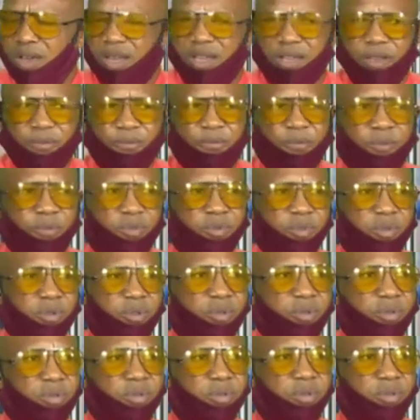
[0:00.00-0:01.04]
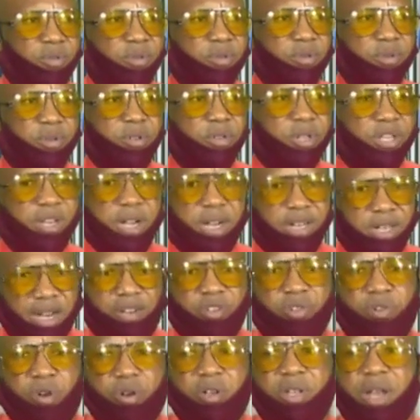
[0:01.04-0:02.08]
If there, there
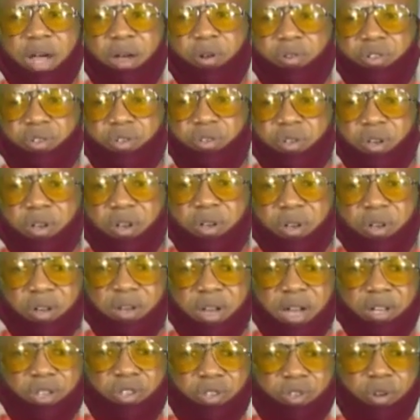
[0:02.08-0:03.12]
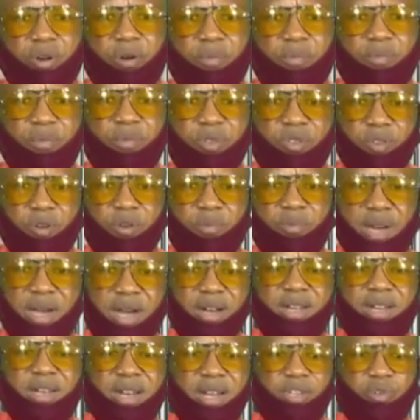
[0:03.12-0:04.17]
is no doubt that some, some
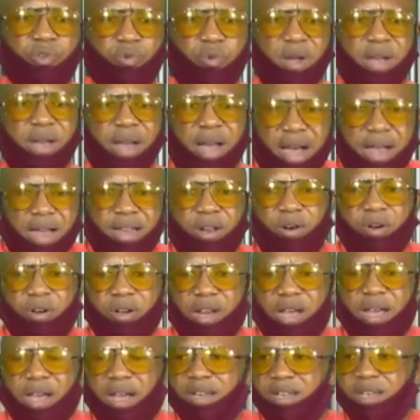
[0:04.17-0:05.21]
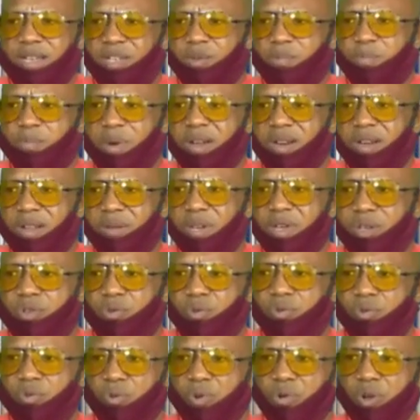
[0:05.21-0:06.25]
candidates were hired under this pandemic
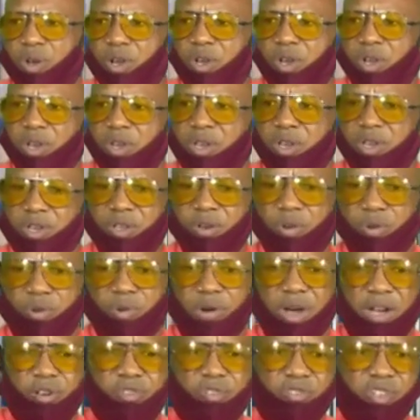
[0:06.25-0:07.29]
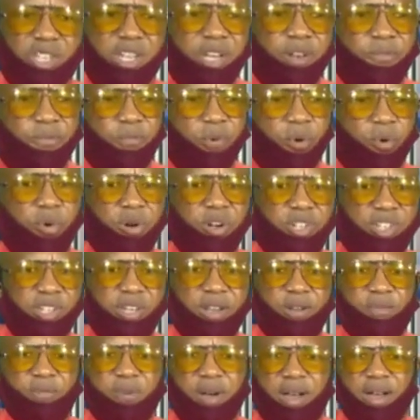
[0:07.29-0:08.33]
to, you know, agitate for
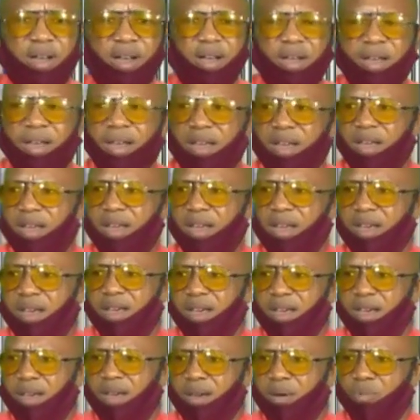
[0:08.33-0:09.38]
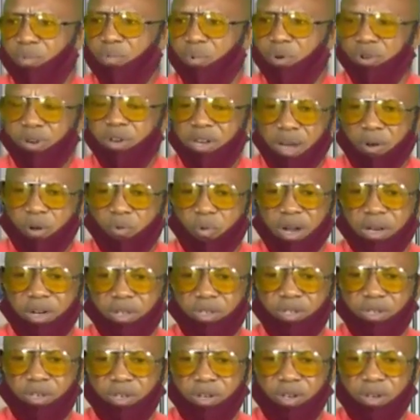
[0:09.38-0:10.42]
whatever uh, mood they
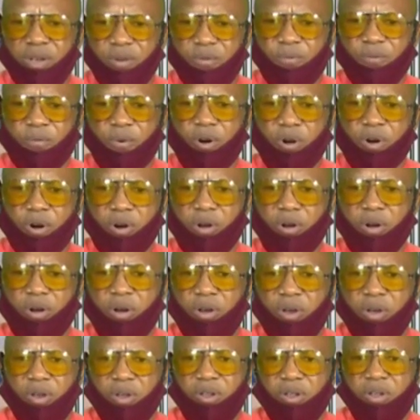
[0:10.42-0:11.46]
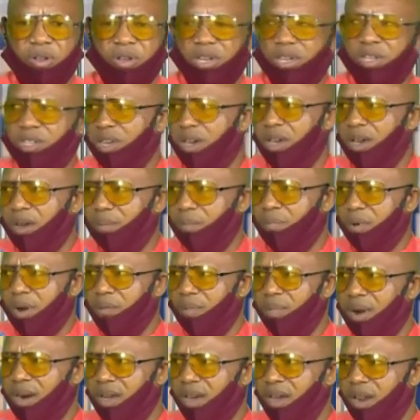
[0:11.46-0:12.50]
want for this uh,
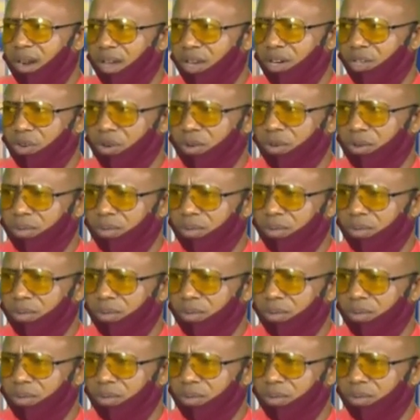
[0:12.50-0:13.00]
primary election.